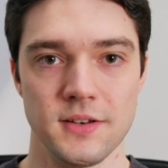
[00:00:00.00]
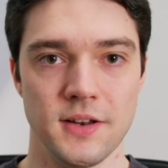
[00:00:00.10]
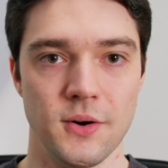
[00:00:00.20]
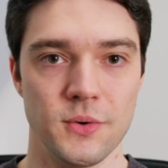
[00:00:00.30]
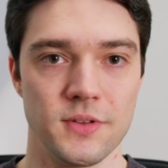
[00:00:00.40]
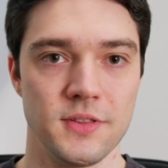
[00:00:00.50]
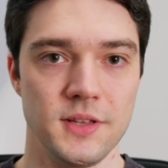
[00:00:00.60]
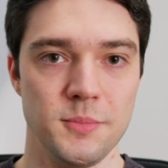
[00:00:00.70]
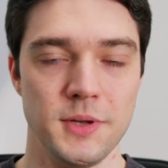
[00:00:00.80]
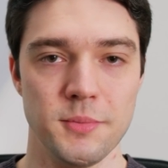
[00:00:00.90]
Now,
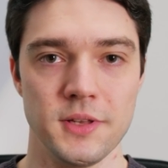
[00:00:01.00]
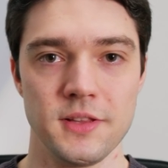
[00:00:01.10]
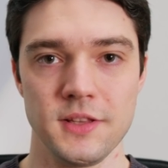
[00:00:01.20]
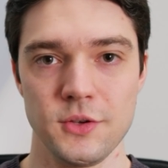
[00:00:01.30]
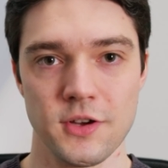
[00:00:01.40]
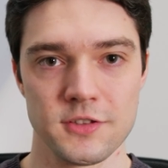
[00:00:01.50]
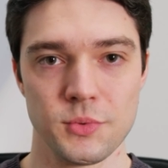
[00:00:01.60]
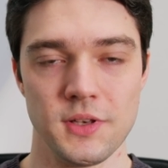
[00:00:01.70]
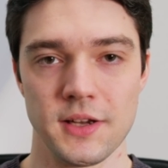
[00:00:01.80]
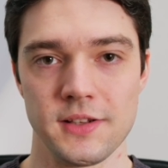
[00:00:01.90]
the people in the US
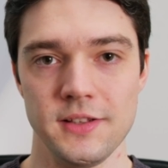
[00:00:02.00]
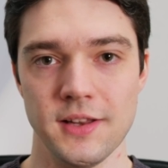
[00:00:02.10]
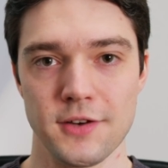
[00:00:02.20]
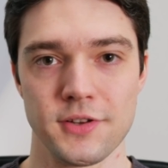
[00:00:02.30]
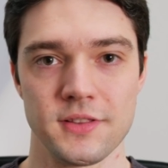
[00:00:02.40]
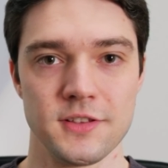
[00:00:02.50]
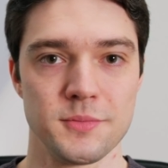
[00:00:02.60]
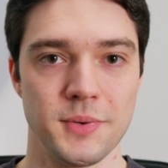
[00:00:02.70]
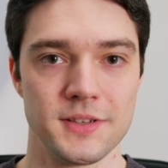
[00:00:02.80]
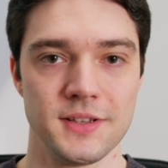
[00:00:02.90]
will likely laugh at this,
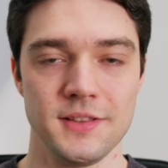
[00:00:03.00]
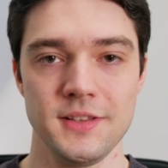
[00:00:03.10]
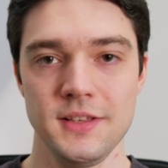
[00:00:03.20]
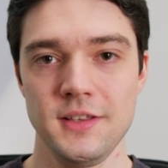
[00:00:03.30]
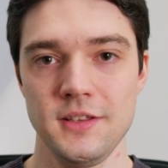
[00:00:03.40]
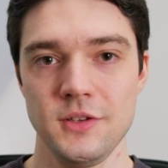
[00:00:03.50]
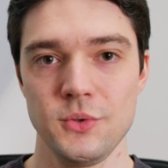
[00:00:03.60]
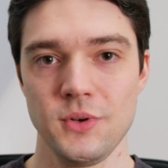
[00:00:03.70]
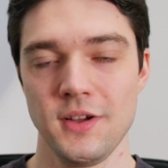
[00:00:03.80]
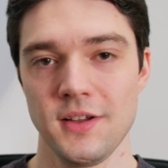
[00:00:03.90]
but in the
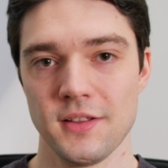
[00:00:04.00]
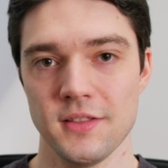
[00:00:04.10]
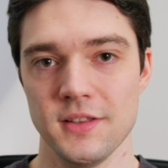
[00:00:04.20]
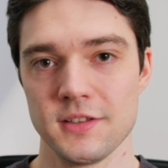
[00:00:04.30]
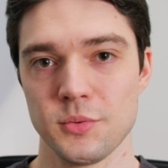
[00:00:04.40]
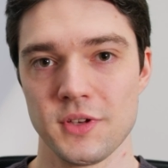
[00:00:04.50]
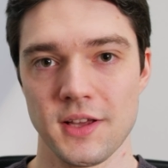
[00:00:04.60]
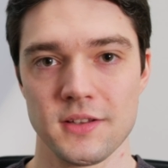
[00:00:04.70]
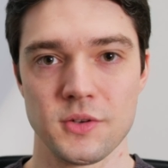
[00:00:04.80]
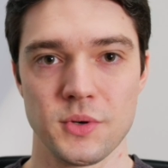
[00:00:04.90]
EU, this would
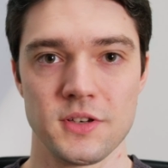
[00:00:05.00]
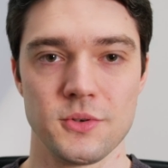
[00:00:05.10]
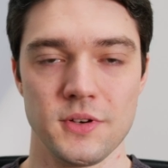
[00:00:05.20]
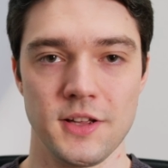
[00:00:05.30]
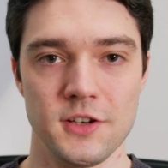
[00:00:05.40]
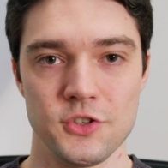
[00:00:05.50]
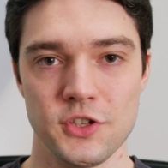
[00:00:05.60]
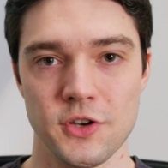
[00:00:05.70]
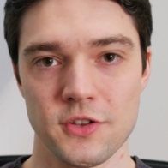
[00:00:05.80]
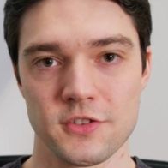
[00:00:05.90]
adequate to an
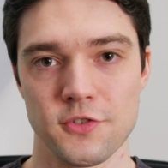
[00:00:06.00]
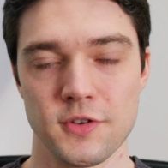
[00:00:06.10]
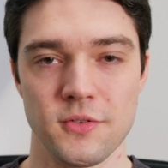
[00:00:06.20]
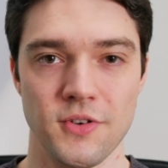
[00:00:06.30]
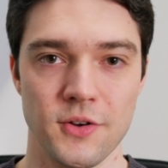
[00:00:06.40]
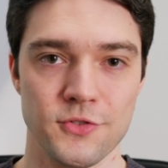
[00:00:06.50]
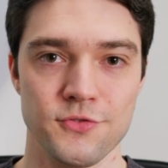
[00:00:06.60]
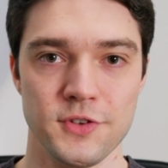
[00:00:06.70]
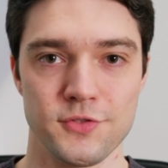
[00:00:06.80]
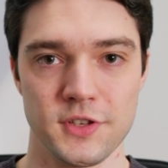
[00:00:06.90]
energy cost of around
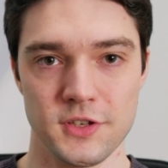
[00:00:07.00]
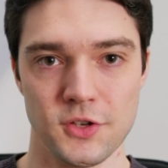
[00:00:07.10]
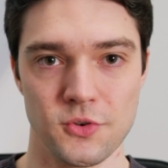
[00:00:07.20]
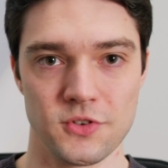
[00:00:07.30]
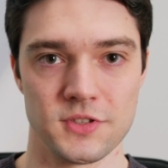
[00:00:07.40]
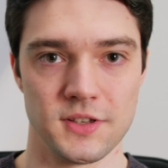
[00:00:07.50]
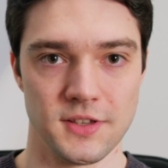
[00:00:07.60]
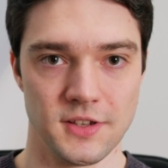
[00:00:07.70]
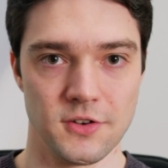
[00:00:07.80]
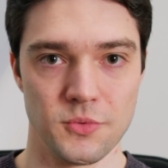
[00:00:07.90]
15 euros a
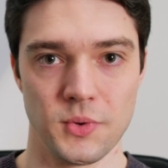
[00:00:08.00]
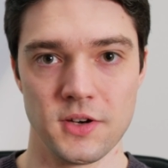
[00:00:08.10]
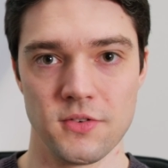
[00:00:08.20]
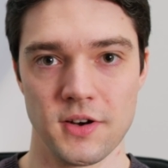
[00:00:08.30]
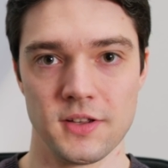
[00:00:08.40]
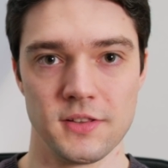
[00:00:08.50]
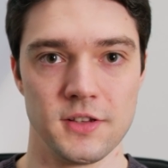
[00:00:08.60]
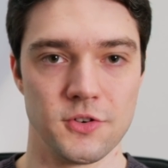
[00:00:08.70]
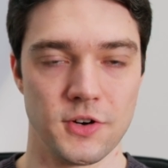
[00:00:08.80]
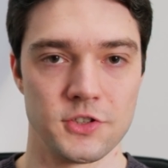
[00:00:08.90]
year when running the
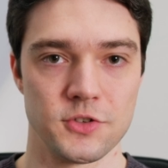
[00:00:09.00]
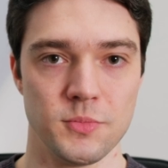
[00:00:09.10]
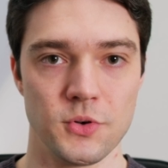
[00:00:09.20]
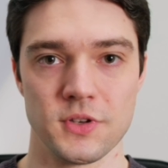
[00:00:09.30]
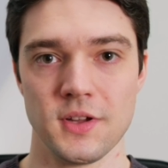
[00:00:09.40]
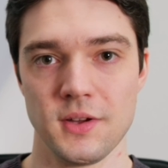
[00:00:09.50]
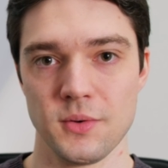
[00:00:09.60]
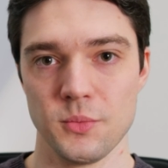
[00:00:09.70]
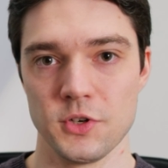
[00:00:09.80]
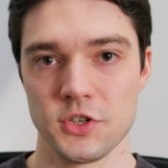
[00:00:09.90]
correction mode,
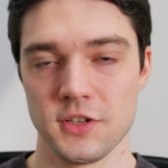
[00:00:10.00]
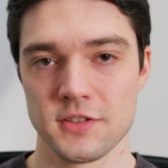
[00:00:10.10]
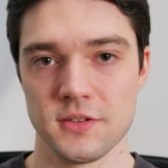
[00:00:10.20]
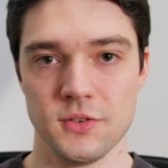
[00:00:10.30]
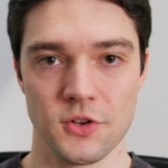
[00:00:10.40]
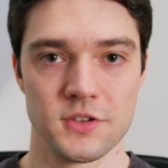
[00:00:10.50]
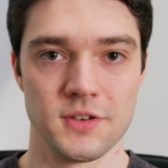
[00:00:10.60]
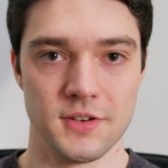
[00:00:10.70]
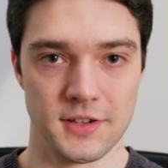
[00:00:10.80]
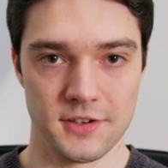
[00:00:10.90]
which is not
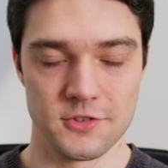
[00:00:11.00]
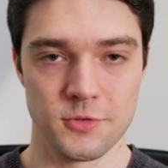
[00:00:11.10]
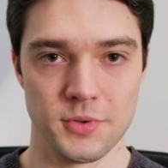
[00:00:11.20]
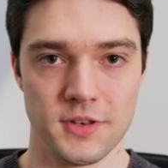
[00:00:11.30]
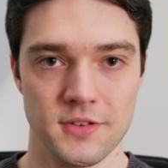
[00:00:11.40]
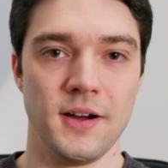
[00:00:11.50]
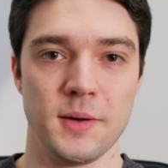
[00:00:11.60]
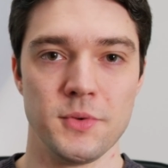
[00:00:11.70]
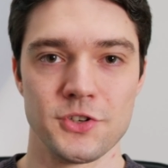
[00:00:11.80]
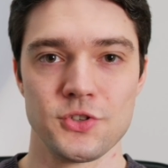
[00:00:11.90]
negligible.
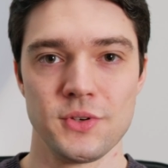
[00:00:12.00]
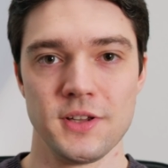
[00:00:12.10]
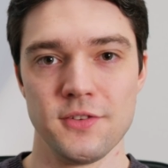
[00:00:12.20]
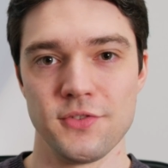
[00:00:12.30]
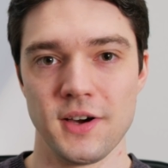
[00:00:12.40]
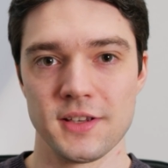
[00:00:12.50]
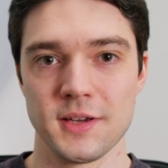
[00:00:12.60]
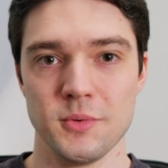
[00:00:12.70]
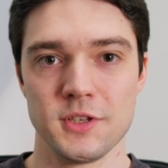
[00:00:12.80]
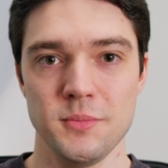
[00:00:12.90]
I'm not sure if IK
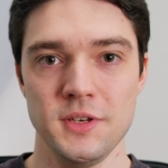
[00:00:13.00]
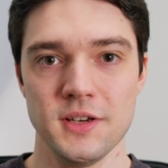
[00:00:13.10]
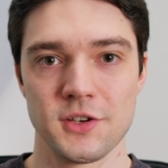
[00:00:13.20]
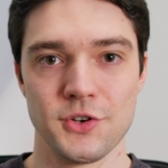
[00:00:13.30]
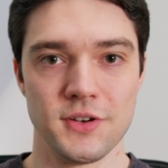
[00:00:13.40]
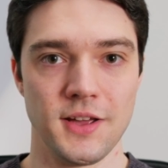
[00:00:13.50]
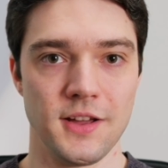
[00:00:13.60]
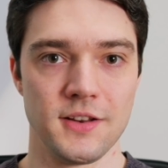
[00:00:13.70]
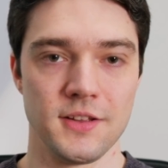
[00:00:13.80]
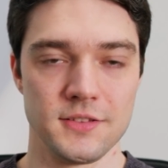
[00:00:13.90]
Multimedia could
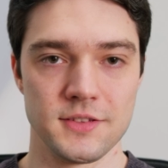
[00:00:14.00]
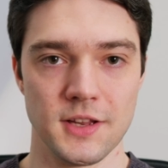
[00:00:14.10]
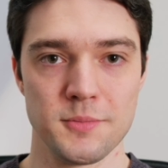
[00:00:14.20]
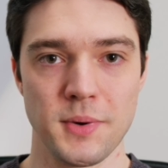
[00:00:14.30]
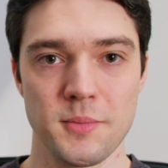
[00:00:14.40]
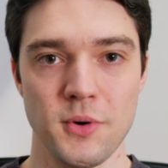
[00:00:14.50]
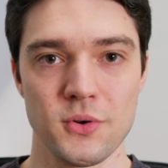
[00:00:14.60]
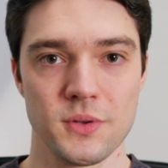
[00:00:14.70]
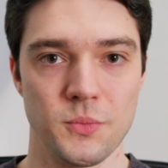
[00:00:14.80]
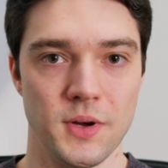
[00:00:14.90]
add a standby
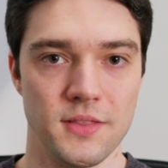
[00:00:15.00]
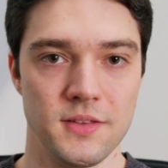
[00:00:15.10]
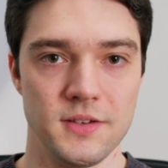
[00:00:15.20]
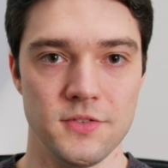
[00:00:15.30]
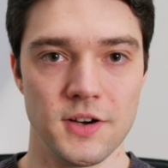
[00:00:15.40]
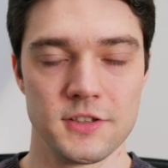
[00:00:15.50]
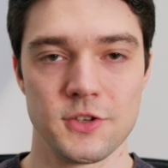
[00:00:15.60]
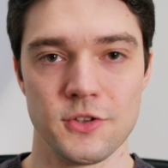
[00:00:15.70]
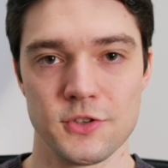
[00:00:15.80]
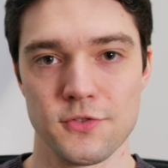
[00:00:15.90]
mode where the device
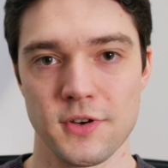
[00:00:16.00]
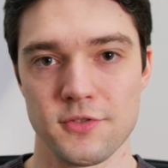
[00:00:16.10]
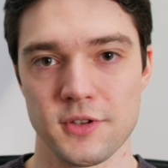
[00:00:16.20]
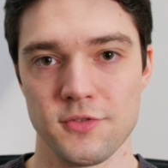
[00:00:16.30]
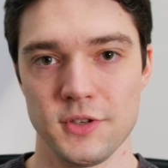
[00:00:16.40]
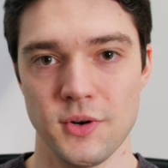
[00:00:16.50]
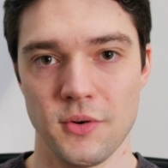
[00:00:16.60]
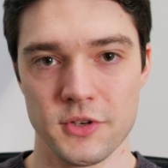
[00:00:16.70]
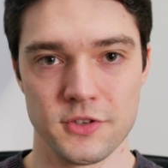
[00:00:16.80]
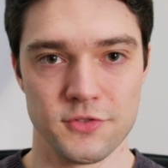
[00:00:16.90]
turns off after a few
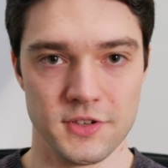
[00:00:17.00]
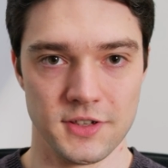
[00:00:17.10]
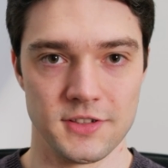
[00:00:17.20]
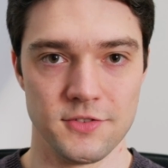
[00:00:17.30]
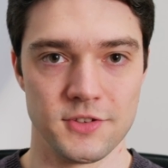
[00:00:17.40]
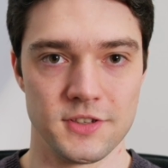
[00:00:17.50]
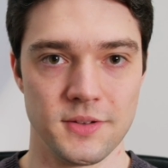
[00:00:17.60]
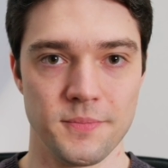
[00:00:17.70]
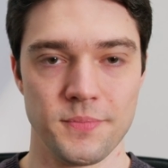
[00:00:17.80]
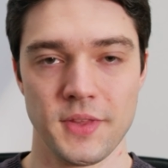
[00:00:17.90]
hours of inactivity.